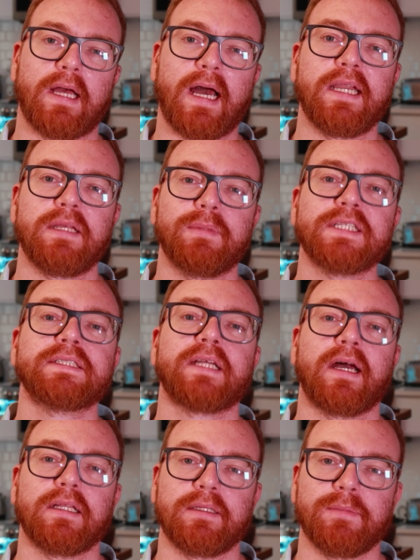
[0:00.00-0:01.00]
anime
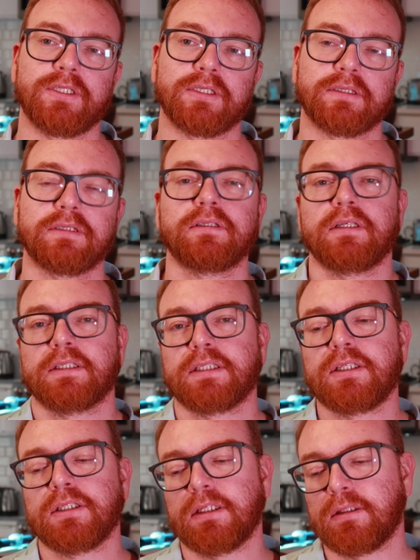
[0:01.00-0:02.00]
style images
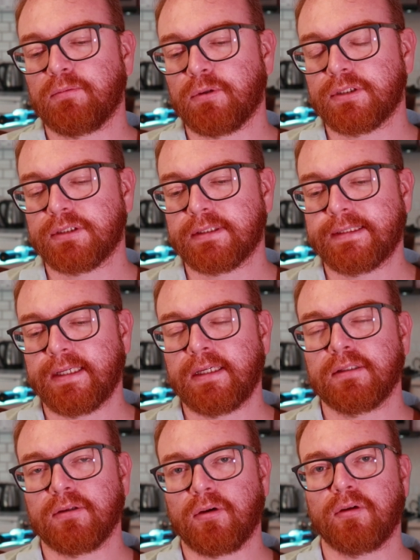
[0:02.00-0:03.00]
essentially it was
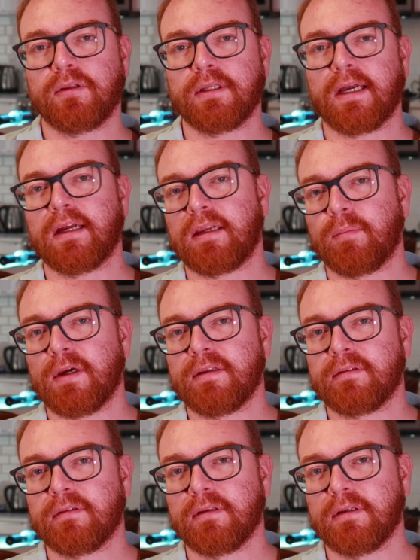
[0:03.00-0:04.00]
trained on anime uh,
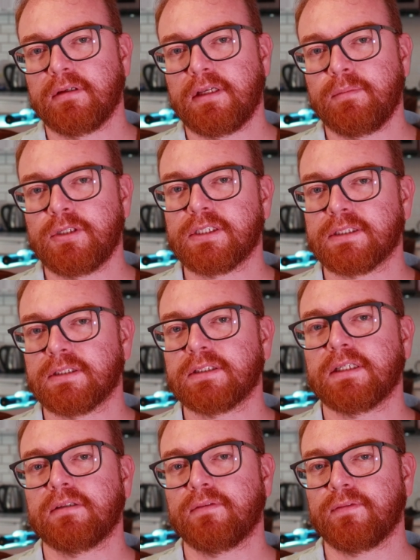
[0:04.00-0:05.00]
images
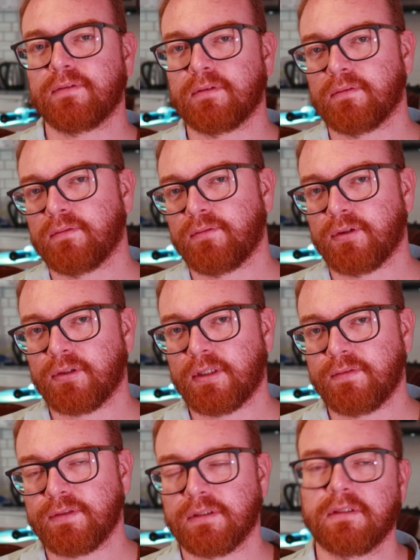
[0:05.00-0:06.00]
instead of
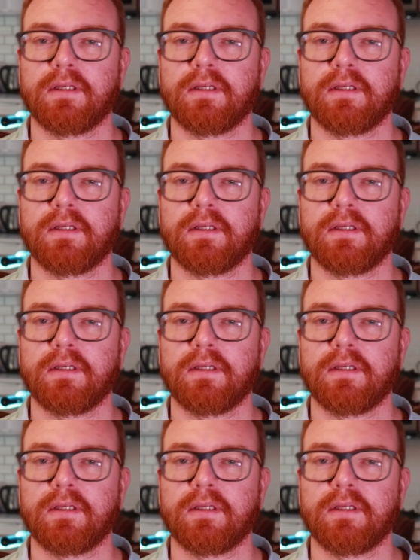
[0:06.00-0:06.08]
photographs.